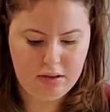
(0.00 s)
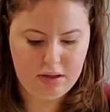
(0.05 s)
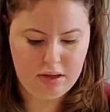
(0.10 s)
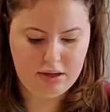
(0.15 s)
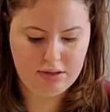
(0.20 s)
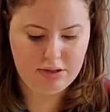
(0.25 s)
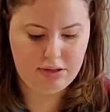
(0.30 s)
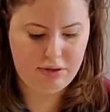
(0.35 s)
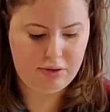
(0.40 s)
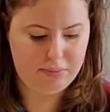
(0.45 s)

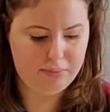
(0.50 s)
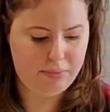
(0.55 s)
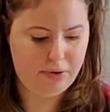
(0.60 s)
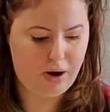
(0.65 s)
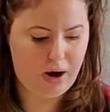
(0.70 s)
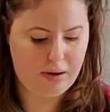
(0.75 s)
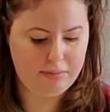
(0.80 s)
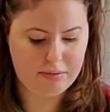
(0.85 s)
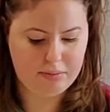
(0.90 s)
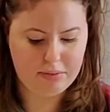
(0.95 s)
as you can
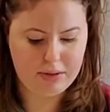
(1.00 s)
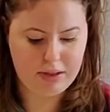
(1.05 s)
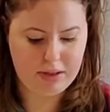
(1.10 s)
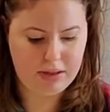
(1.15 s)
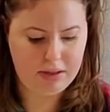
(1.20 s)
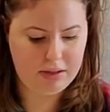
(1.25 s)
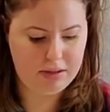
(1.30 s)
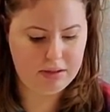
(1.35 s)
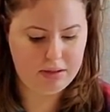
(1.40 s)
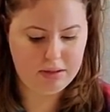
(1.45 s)

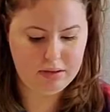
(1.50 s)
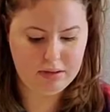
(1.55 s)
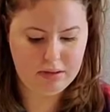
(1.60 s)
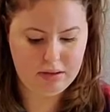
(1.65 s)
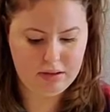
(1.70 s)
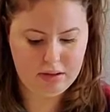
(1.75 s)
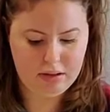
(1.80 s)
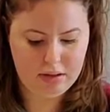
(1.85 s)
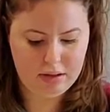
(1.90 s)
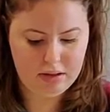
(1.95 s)
probably
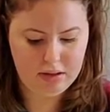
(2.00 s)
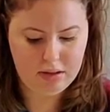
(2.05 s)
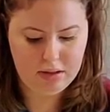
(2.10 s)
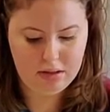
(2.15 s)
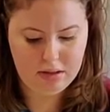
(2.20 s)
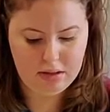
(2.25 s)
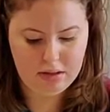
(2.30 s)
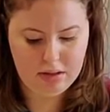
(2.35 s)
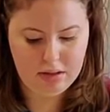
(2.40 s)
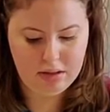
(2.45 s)

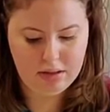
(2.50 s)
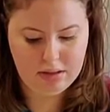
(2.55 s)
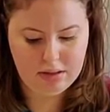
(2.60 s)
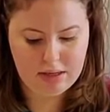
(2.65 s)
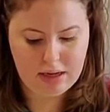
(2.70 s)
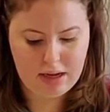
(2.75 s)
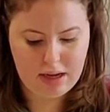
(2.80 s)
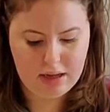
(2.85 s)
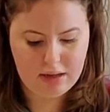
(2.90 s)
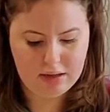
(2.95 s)

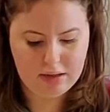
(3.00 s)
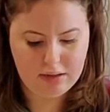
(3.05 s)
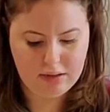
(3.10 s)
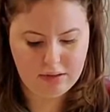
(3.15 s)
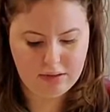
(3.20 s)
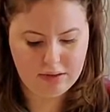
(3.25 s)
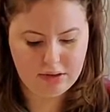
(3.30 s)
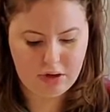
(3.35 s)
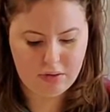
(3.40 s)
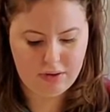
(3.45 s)
tell.
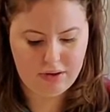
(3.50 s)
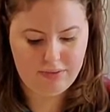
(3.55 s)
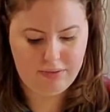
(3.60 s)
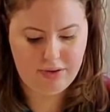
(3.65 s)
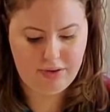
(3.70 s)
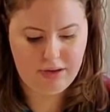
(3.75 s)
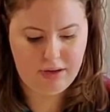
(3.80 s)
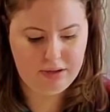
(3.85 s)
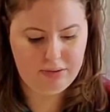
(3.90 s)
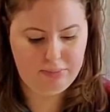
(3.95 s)
So if
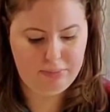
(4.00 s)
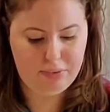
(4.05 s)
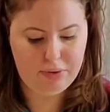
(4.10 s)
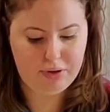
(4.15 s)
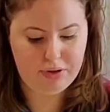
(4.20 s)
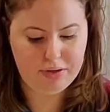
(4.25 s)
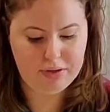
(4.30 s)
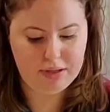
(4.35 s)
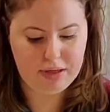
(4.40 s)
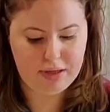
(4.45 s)
you need to
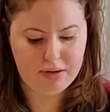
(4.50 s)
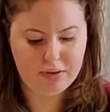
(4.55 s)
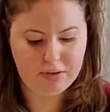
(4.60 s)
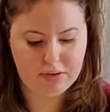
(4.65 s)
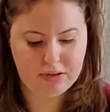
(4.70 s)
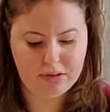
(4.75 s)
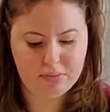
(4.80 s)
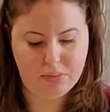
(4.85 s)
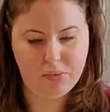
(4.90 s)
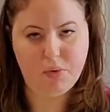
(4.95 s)
put down
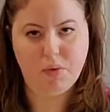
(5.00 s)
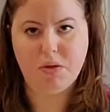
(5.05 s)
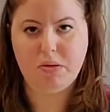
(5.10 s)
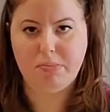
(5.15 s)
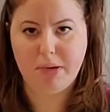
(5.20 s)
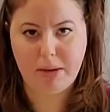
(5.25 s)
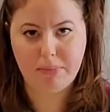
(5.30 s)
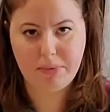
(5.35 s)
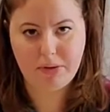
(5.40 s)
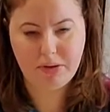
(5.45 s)
some
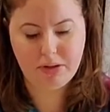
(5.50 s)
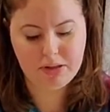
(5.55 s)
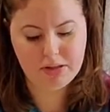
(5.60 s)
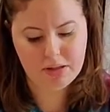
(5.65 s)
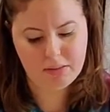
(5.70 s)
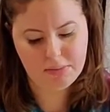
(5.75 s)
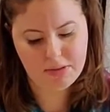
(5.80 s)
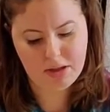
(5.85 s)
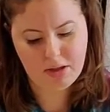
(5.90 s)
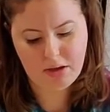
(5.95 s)
newspaper or
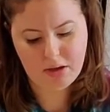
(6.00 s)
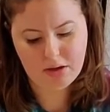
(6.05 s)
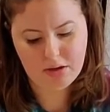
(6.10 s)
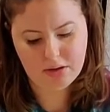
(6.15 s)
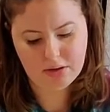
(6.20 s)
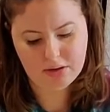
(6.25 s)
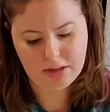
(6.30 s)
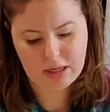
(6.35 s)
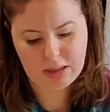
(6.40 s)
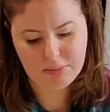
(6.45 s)
something on
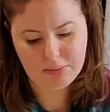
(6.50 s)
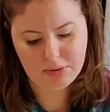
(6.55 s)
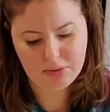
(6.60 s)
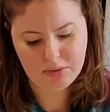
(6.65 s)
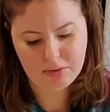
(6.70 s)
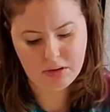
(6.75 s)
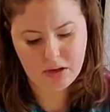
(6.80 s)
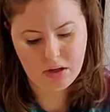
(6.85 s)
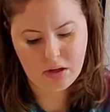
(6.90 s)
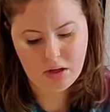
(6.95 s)
your
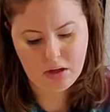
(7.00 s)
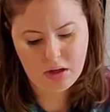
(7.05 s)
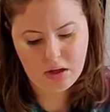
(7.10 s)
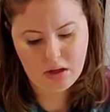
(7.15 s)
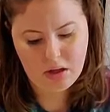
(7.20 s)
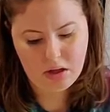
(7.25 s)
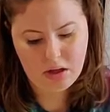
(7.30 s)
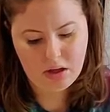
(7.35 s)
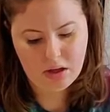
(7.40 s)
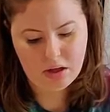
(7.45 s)
table,
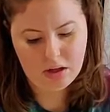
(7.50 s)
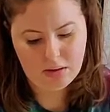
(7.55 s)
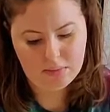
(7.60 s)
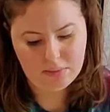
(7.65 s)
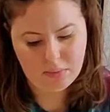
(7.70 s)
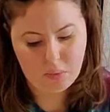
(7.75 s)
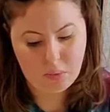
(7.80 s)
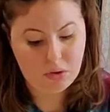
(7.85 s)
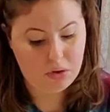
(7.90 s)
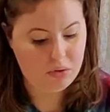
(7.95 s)

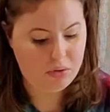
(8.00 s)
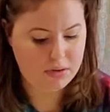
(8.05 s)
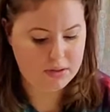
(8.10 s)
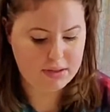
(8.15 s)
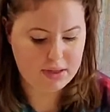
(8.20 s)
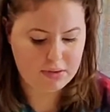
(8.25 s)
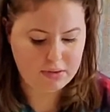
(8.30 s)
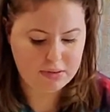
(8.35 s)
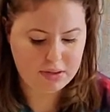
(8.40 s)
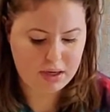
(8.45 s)
or do
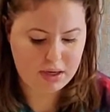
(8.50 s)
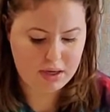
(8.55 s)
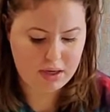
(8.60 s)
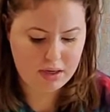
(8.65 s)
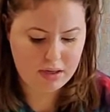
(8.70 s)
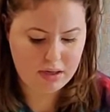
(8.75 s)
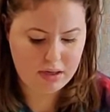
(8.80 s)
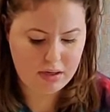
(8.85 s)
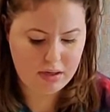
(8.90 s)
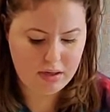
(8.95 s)
this
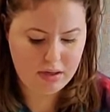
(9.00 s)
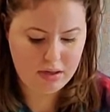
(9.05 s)
outside,